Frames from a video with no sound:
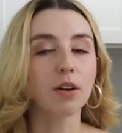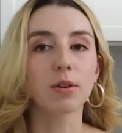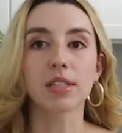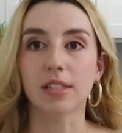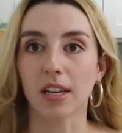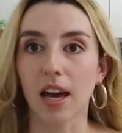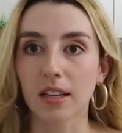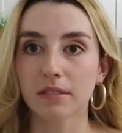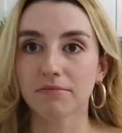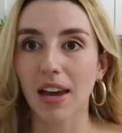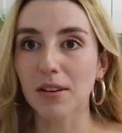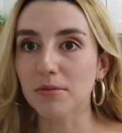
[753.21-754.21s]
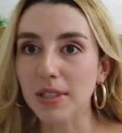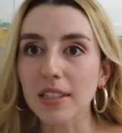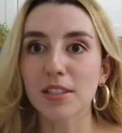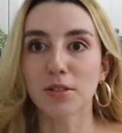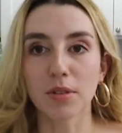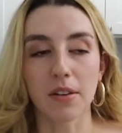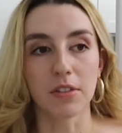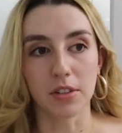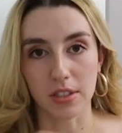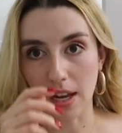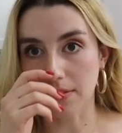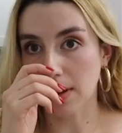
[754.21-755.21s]
Aritzia. I really do love their
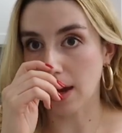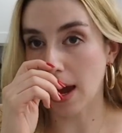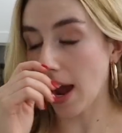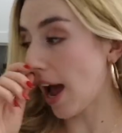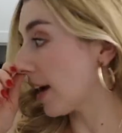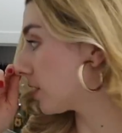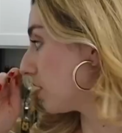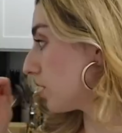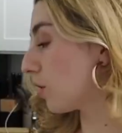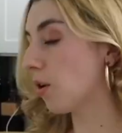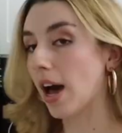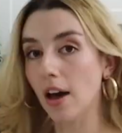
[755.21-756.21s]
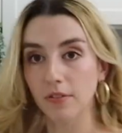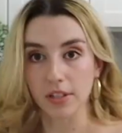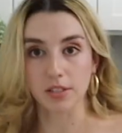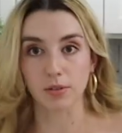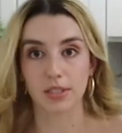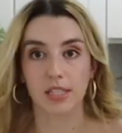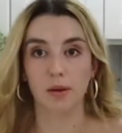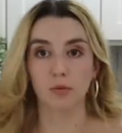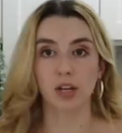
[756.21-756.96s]
stuff. Actually, this whole outfit is Aritzia. I'm